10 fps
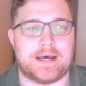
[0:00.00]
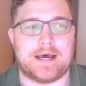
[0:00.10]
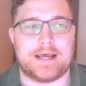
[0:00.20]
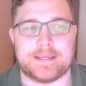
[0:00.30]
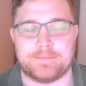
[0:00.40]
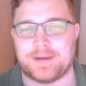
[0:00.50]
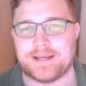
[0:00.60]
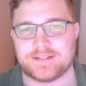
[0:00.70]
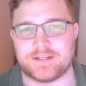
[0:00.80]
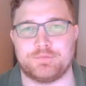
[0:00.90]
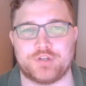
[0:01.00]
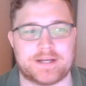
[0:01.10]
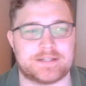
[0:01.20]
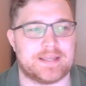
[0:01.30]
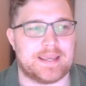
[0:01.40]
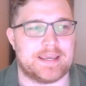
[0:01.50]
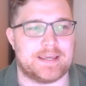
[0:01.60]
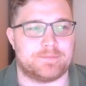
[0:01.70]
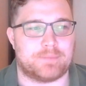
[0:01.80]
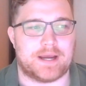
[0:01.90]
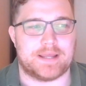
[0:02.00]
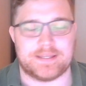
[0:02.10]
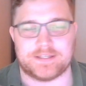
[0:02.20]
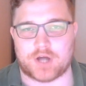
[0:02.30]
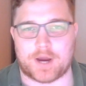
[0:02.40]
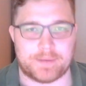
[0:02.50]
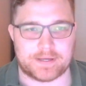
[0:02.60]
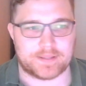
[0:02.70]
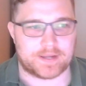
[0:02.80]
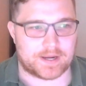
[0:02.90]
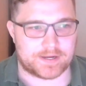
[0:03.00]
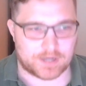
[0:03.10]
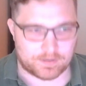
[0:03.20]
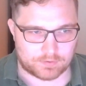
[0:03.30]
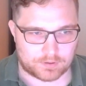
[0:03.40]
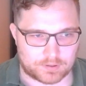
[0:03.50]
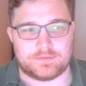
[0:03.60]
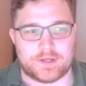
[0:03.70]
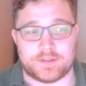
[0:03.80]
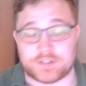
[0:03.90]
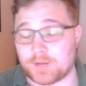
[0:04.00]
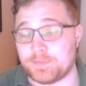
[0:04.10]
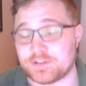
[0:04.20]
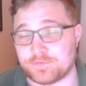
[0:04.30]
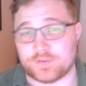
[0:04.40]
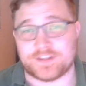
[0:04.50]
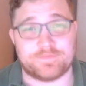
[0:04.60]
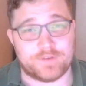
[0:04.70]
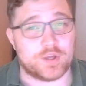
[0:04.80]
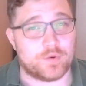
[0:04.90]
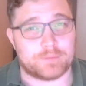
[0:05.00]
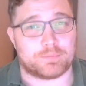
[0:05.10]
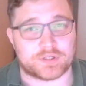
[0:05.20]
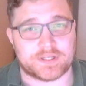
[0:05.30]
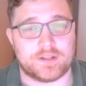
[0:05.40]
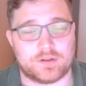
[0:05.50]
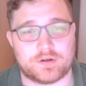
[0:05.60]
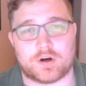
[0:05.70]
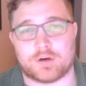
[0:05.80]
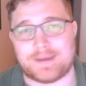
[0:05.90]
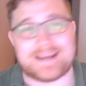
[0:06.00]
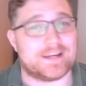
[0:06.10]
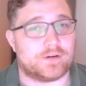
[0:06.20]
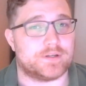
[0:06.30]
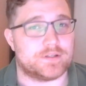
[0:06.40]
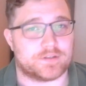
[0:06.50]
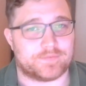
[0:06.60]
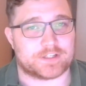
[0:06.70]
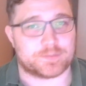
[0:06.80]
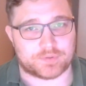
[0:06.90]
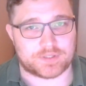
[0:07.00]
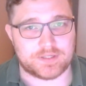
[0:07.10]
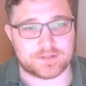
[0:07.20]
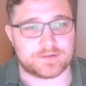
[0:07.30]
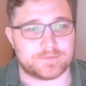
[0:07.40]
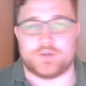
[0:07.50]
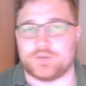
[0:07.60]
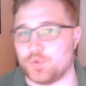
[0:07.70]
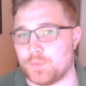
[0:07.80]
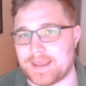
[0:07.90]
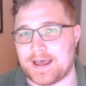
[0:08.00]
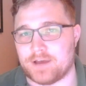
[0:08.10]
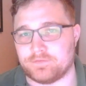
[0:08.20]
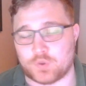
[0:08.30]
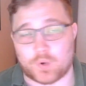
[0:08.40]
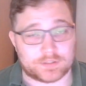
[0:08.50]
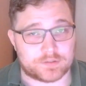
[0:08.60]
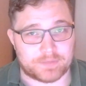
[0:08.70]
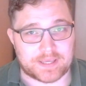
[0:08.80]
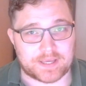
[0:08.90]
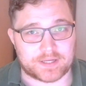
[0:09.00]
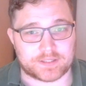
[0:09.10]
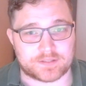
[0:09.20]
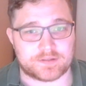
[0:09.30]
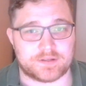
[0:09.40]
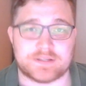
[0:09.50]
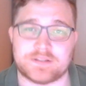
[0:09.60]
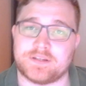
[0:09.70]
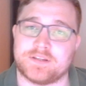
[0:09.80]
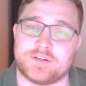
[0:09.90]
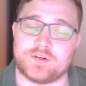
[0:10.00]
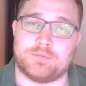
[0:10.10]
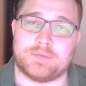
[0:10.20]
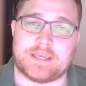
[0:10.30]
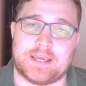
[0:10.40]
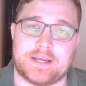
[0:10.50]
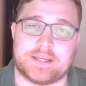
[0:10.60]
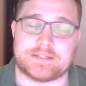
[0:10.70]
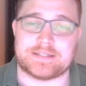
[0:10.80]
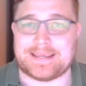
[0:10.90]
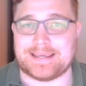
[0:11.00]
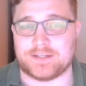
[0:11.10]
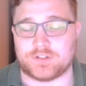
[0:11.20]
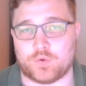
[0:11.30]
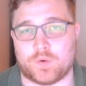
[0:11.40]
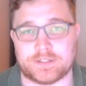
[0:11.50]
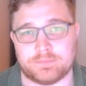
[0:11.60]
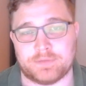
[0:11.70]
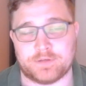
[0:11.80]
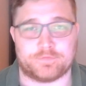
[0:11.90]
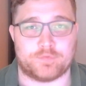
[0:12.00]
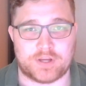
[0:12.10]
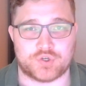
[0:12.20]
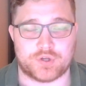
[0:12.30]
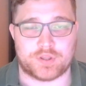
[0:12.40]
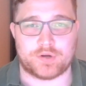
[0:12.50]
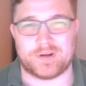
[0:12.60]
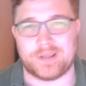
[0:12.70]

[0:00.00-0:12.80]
it by subject and by the topic that I cover. The topics for this video in particular are my areas of expertise. So we have quantum mechanics, statistical mechanics, and quantum information theory,